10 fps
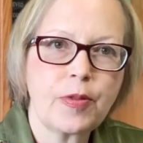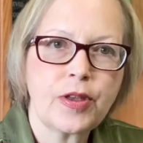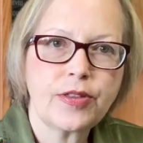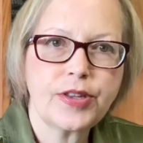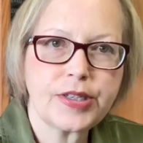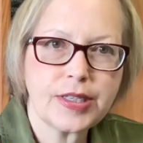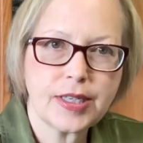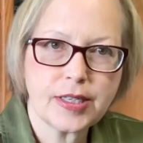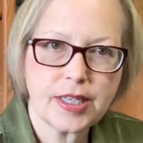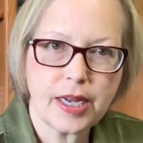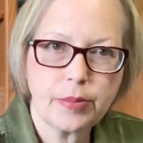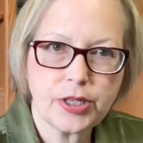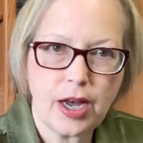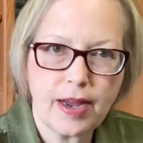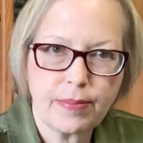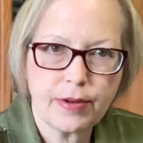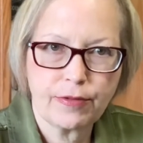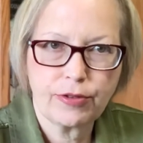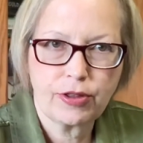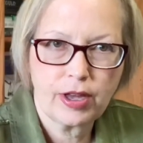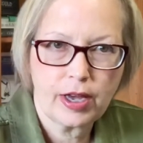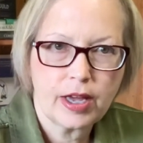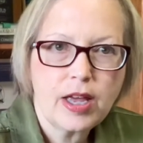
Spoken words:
This is the same type of thing.